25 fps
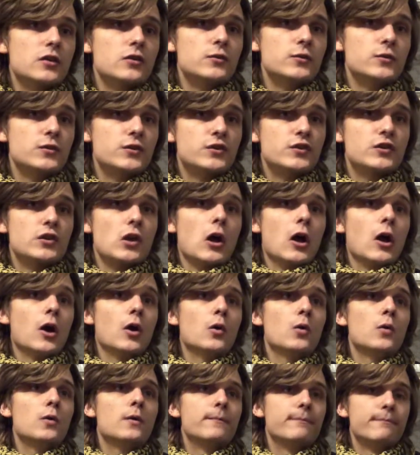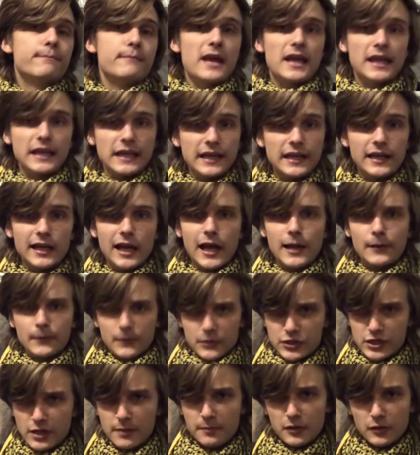so many
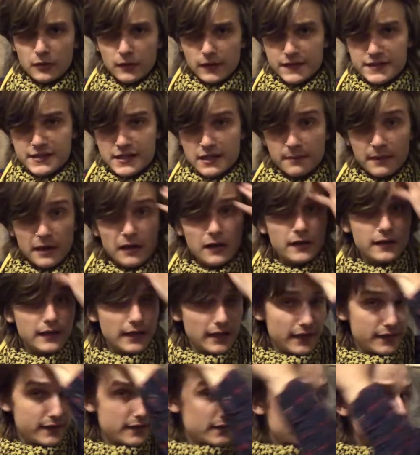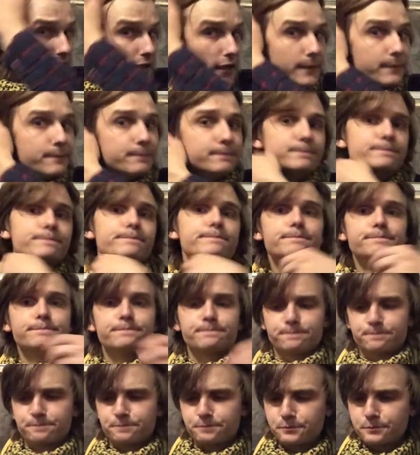Irish immigrants in America at the time
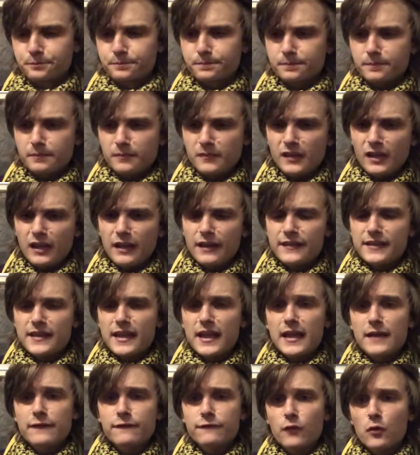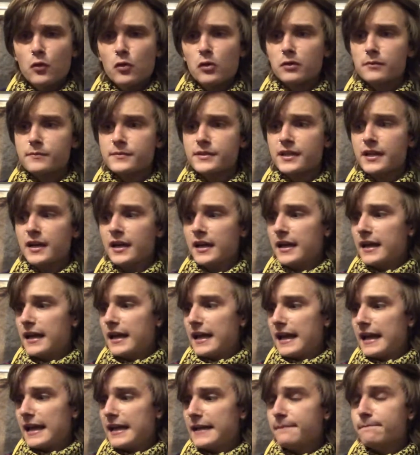that they formed
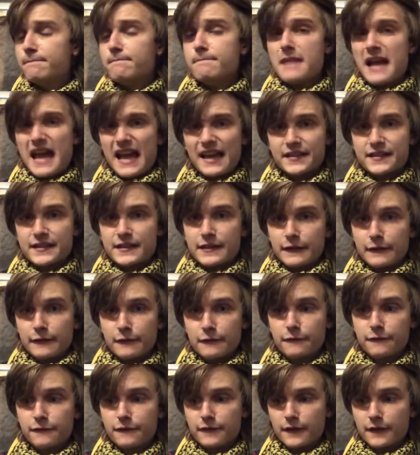a massive